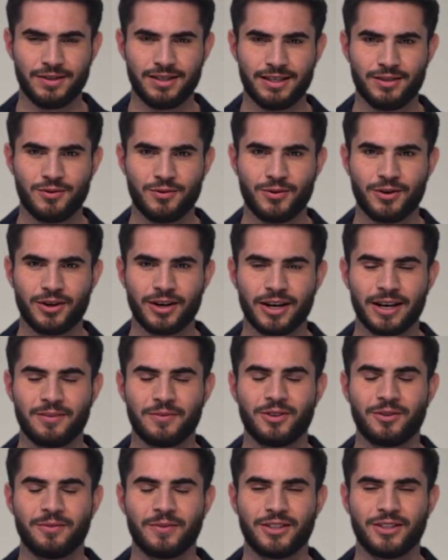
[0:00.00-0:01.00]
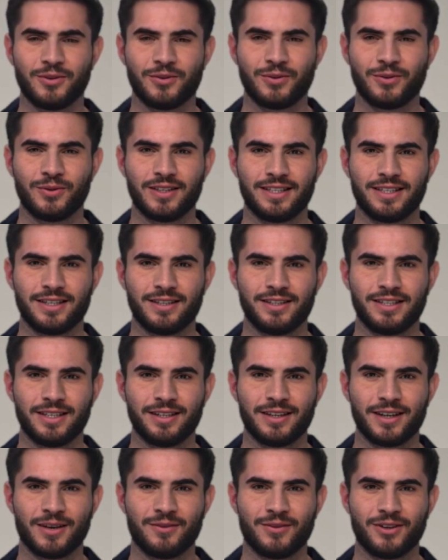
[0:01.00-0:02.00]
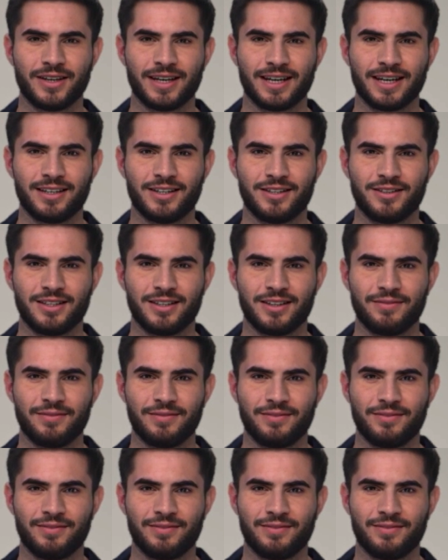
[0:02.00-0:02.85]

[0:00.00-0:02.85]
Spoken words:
mean you are able to be doing 16-hour days.